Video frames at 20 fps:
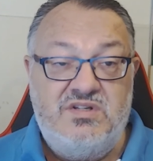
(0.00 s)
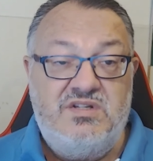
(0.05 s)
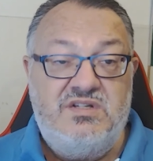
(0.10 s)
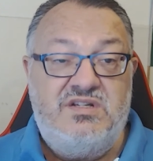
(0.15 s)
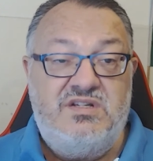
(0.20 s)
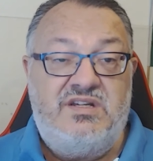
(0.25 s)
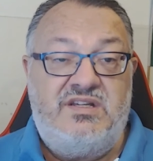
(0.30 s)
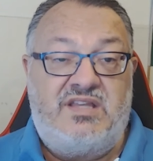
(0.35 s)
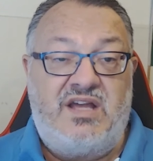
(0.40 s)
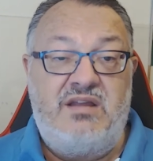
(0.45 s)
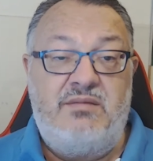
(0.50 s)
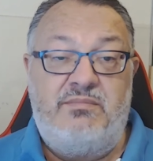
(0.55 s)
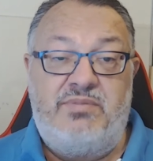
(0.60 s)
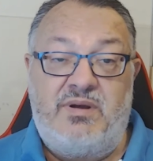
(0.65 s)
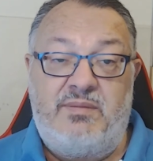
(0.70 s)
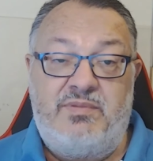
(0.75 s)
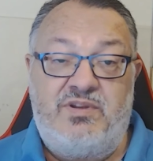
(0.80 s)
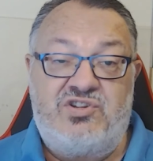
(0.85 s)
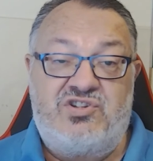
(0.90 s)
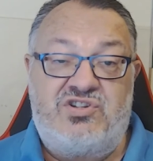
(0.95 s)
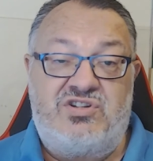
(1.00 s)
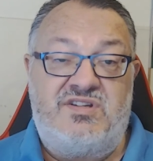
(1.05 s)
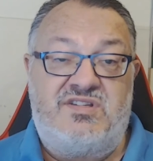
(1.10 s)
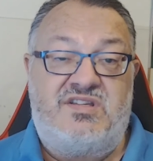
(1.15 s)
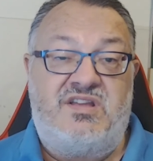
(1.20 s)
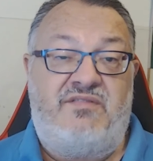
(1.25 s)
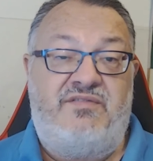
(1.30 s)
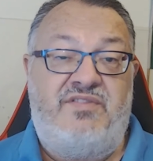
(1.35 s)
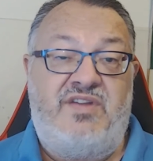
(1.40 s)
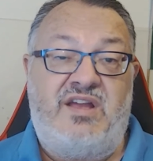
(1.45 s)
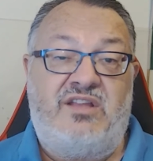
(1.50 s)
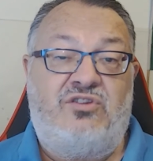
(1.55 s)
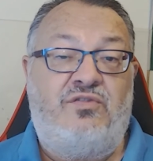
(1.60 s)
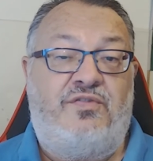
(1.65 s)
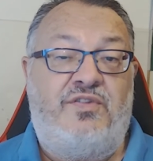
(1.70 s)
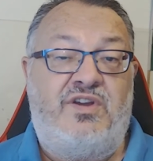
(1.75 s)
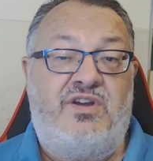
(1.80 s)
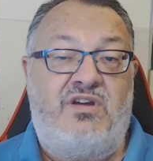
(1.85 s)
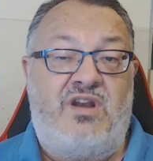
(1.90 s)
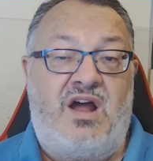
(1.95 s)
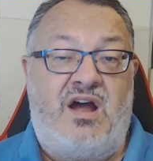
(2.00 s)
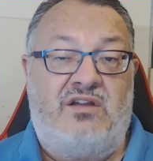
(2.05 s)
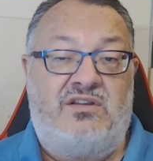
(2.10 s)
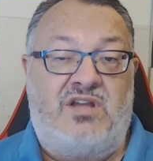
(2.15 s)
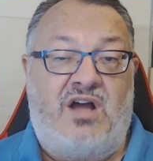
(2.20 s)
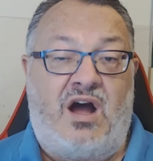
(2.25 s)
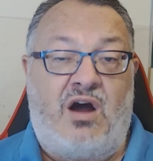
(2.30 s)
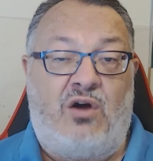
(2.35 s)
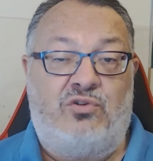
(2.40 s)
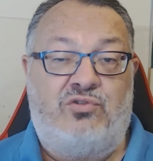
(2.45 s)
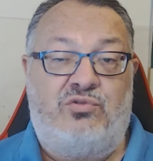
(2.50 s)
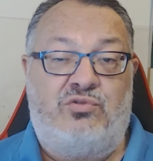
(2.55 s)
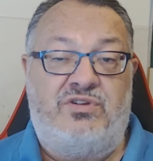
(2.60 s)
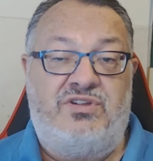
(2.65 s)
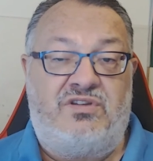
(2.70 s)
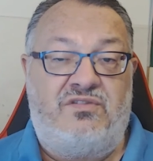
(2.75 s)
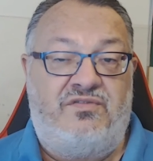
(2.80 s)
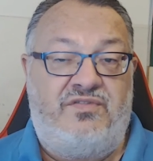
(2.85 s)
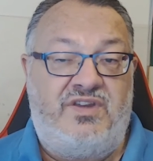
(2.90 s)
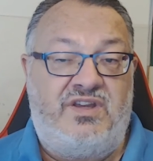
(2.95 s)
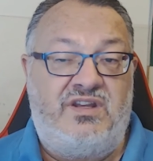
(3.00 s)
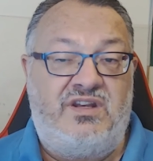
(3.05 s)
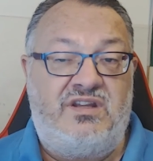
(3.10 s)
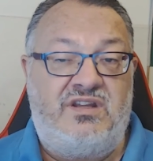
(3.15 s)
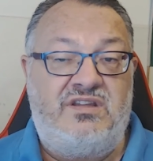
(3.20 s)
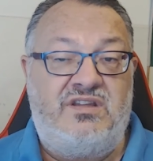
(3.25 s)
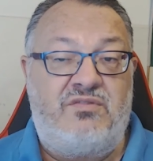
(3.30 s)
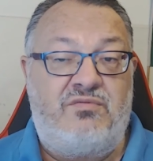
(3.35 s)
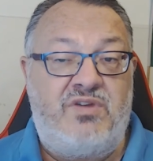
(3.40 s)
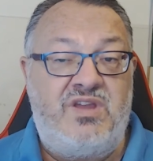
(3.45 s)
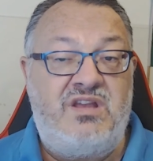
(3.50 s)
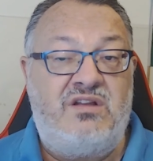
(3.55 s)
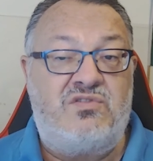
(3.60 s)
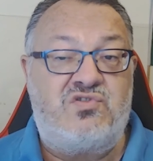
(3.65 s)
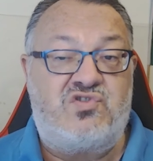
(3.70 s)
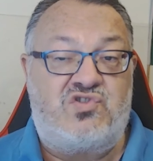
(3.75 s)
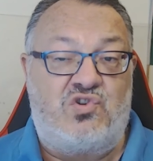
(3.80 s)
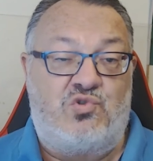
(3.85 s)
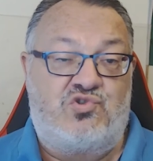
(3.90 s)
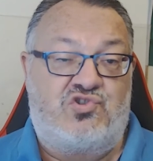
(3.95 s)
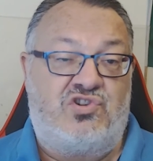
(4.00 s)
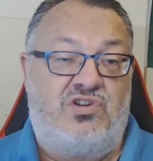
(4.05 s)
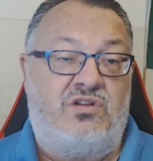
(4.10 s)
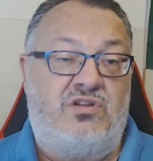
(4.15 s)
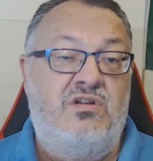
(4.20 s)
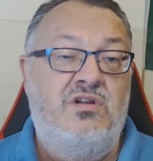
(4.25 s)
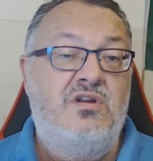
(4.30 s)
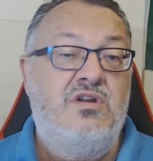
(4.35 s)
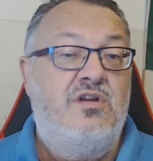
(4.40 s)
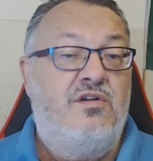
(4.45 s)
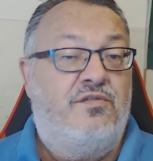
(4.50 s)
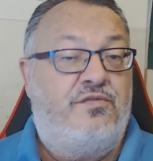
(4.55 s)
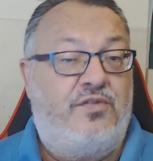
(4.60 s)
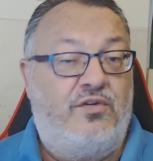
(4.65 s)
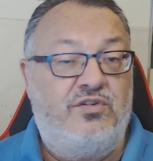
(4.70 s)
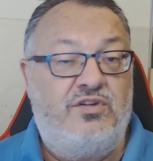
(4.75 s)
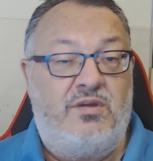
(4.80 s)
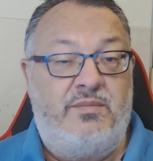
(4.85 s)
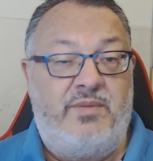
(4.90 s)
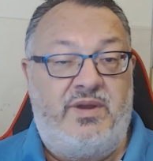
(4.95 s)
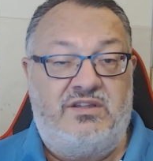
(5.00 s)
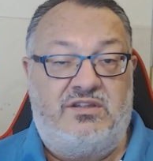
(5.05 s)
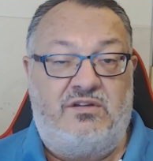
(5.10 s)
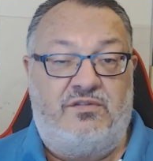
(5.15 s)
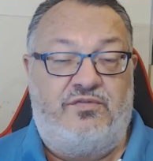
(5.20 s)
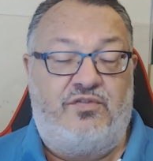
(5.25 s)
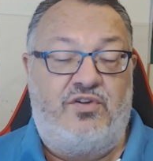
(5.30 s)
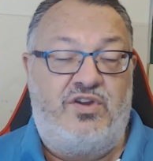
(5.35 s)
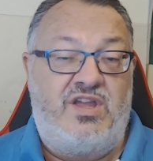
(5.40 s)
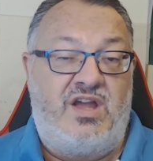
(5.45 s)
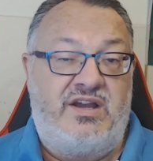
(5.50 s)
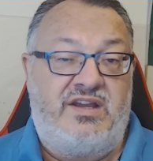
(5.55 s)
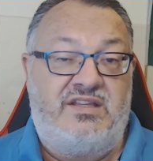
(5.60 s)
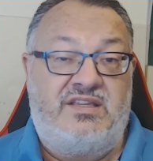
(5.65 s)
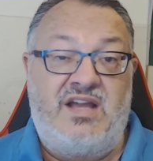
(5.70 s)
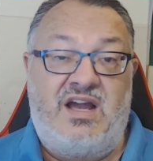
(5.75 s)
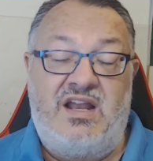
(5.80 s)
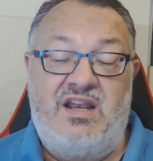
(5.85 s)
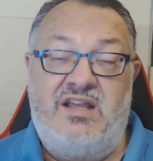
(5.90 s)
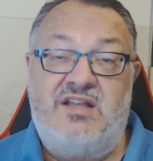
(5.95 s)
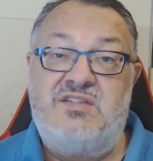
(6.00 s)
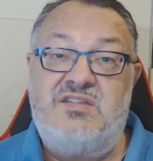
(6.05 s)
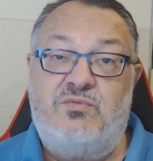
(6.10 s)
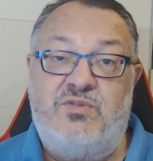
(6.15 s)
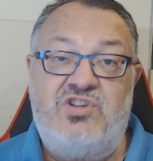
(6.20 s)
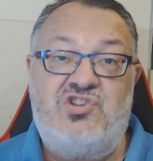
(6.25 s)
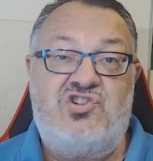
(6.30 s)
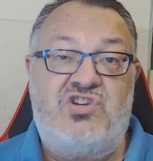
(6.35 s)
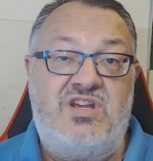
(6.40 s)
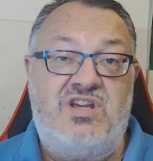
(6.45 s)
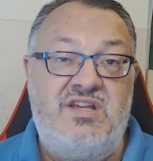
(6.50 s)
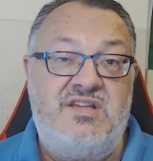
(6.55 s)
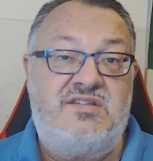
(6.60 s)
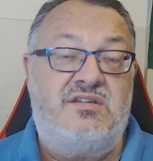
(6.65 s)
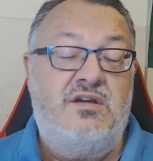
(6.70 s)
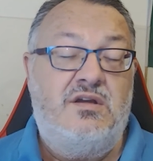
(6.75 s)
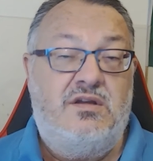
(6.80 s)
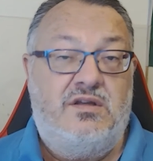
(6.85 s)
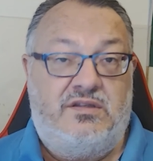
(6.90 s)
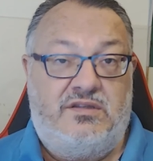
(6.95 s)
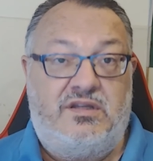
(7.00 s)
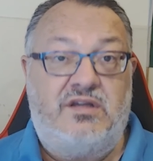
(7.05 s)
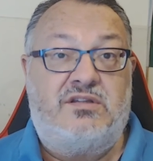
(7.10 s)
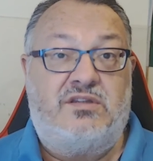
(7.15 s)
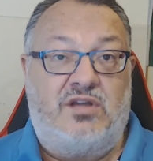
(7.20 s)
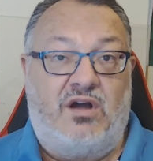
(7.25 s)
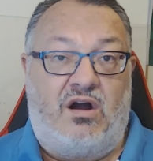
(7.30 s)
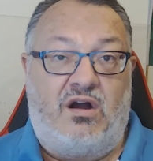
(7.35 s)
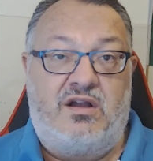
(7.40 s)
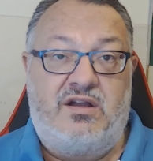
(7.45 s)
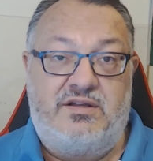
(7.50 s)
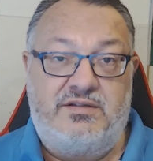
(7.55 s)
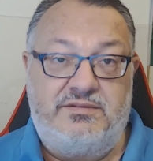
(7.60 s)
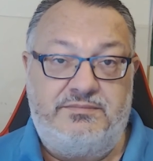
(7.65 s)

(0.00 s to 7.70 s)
Italian publishers have yet to figure out how to intervene in the real social fundamental for young Italians, which is TikTok.